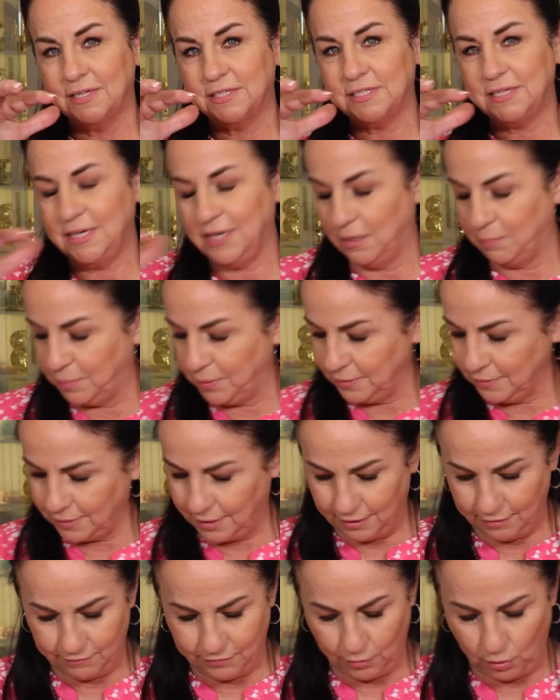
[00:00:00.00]
tip
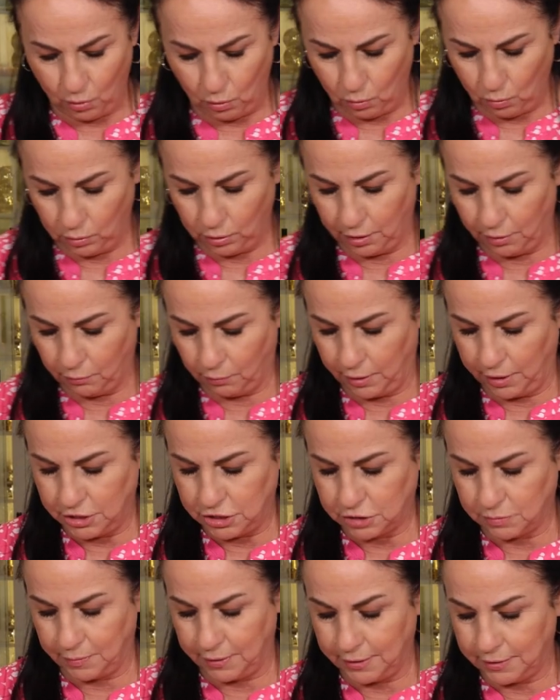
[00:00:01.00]
of the whole
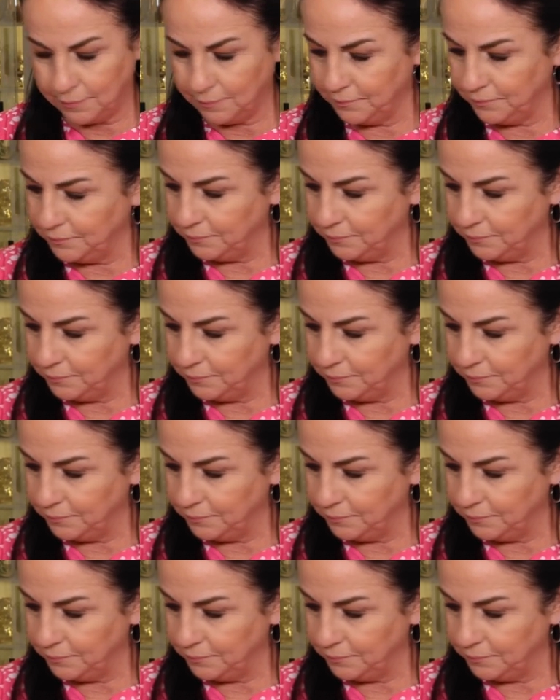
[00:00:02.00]
arrangement.